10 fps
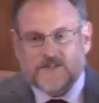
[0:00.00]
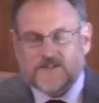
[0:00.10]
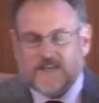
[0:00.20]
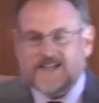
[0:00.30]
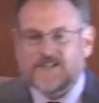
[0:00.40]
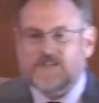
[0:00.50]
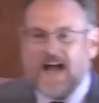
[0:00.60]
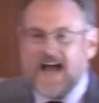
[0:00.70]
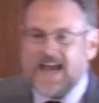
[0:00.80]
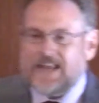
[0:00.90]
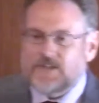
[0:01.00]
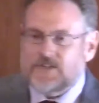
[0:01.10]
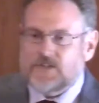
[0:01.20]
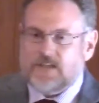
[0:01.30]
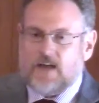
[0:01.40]
this is a sign,
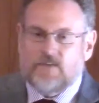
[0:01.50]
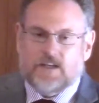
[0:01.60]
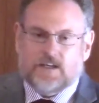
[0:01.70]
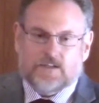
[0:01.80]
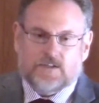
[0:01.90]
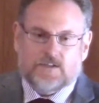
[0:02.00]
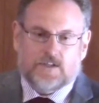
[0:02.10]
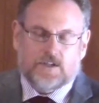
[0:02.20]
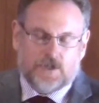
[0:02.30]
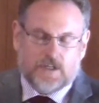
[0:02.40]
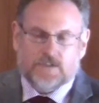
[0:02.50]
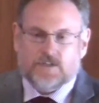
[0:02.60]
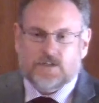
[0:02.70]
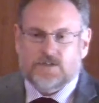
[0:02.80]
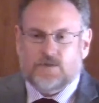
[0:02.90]
this is evidence that
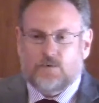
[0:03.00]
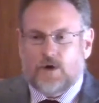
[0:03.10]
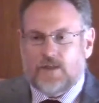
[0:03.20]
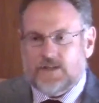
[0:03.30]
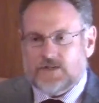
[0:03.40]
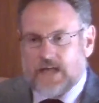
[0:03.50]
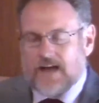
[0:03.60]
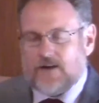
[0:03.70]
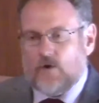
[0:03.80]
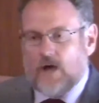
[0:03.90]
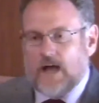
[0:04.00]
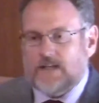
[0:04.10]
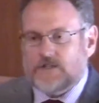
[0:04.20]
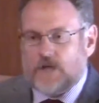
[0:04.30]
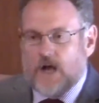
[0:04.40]
Jesus is the one that
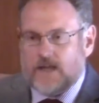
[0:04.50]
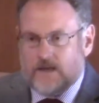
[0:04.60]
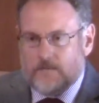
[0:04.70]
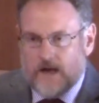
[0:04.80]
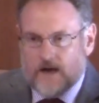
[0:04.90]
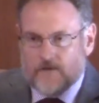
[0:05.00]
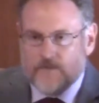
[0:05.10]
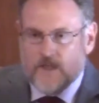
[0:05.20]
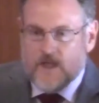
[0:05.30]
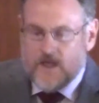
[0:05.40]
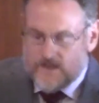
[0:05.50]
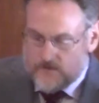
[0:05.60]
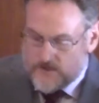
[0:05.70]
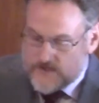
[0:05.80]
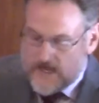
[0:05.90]
Zechariah is talking about
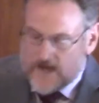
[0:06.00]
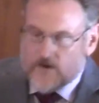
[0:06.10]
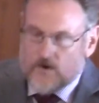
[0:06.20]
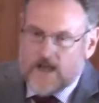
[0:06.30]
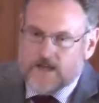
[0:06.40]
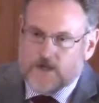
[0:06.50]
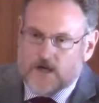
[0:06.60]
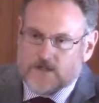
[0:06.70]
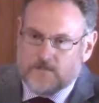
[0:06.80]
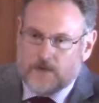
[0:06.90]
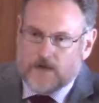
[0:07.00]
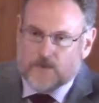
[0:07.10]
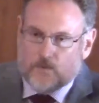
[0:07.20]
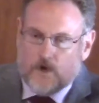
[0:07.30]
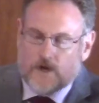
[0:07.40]
that when Zechariah talks
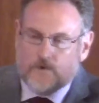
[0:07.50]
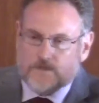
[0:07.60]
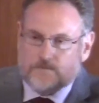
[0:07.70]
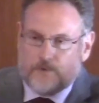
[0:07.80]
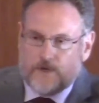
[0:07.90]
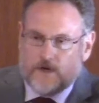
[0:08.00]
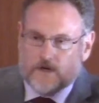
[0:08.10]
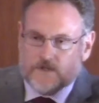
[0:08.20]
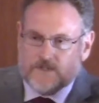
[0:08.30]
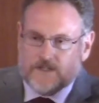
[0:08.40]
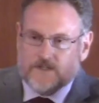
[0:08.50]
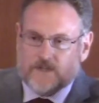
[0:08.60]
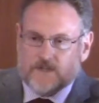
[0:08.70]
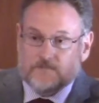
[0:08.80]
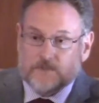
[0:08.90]
about the one who is pierced
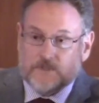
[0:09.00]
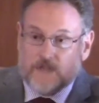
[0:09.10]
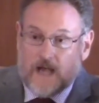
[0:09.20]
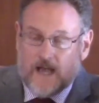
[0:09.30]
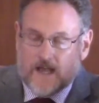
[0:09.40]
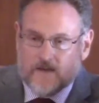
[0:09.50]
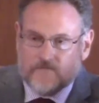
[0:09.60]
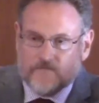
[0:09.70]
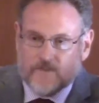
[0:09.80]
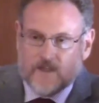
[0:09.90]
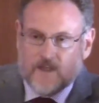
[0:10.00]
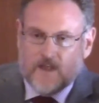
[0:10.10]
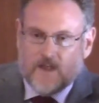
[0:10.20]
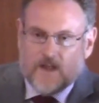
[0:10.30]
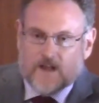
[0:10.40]
is, is Messiah,
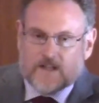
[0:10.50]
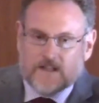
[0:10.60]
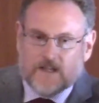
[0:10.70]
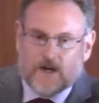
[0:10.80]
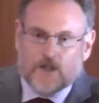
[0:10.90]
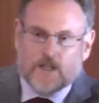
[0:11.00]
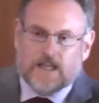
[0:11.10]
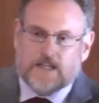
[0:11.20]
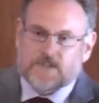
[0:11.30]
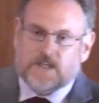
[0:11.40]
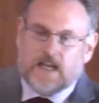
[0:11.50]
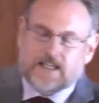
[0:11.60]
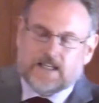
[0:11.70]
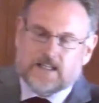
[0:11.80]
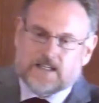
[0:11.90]
clearly he's
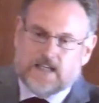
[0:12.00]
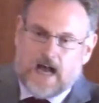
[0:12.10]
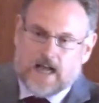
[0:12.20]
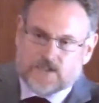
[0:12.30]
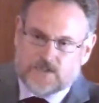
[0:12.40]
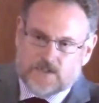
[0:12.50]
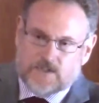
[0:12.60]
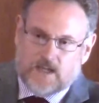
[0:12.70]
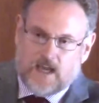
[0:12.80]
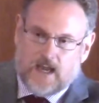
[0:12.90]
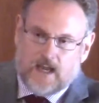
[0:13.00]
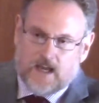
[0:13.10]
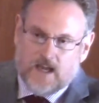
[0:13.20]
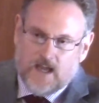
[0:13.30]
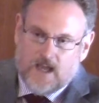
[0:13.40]
connecting the dots and
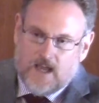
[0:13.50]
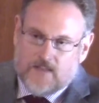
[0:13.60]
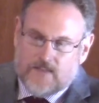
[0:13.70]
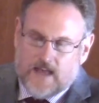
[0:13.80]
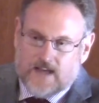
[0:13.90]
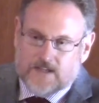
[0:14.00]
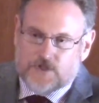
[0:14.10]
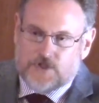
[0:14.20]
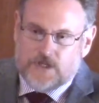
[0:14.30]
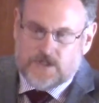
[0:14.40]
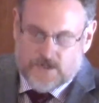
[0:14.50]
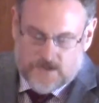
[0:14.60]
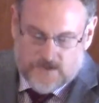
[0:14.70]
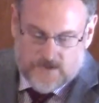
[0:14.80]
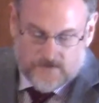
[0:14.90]
saying, that is
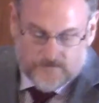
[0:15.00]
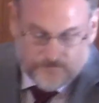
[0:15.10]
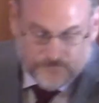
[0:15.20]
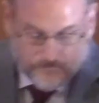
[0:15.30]
Jesus.